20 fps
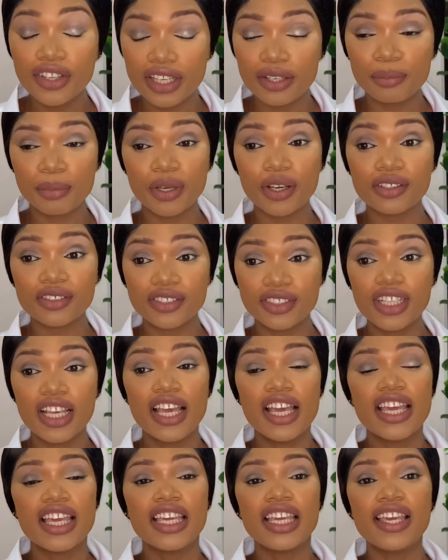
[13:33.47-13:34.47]
Because
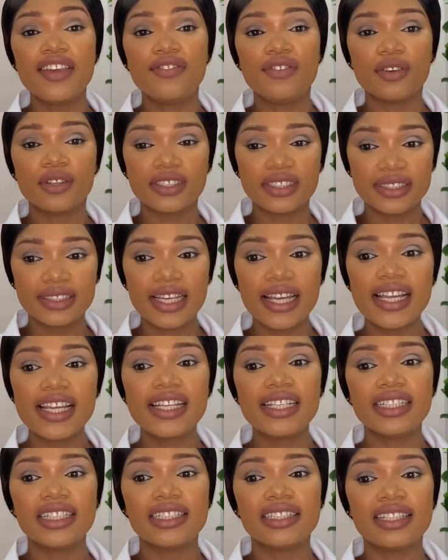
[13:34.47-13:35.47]
if you're
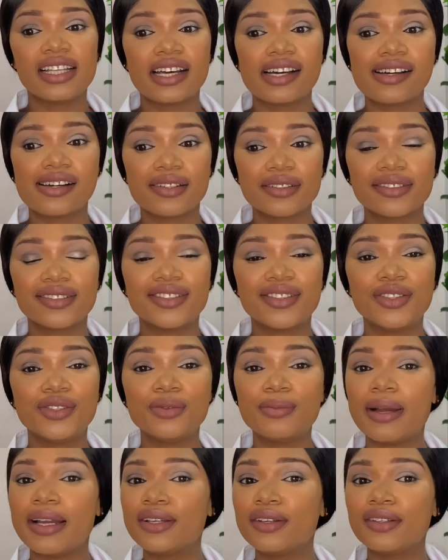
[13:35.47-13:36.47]
staying in the house, you
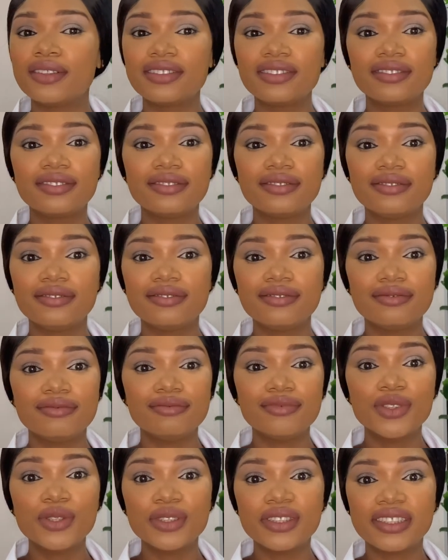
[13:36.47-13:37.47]
might not
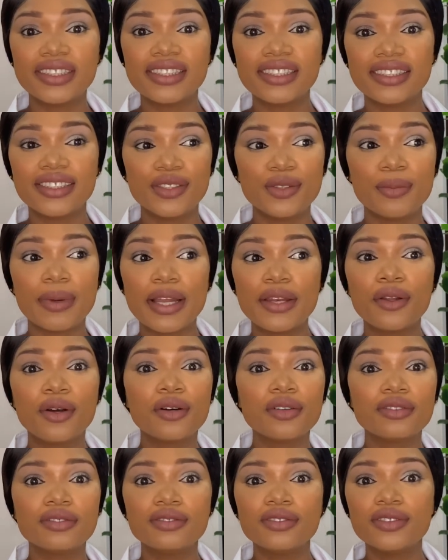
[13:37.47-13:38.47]
notice, you might
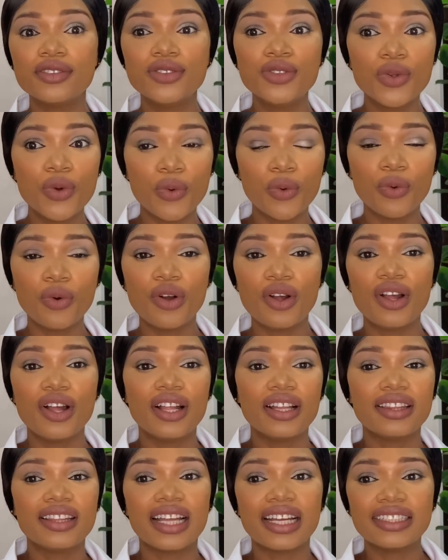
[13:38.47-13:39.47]
not know
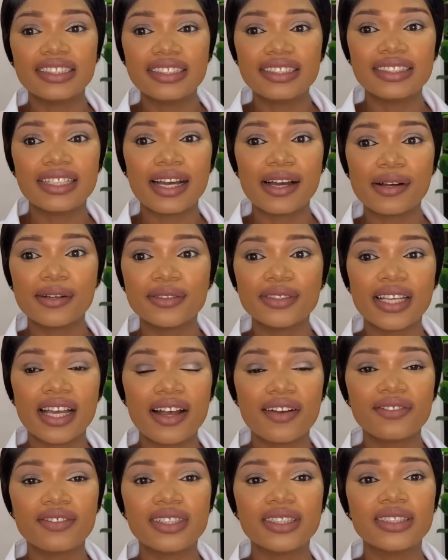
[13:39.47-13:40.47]
that this house
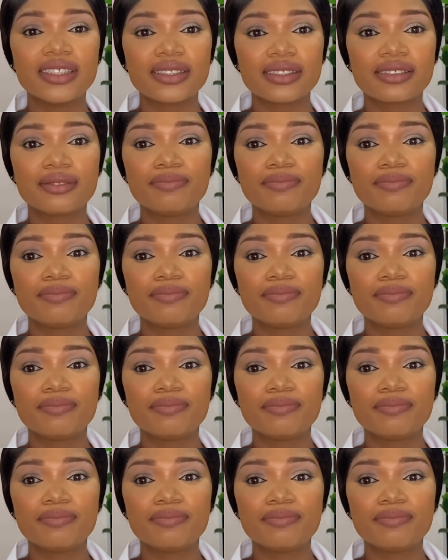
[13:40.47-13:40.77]
have this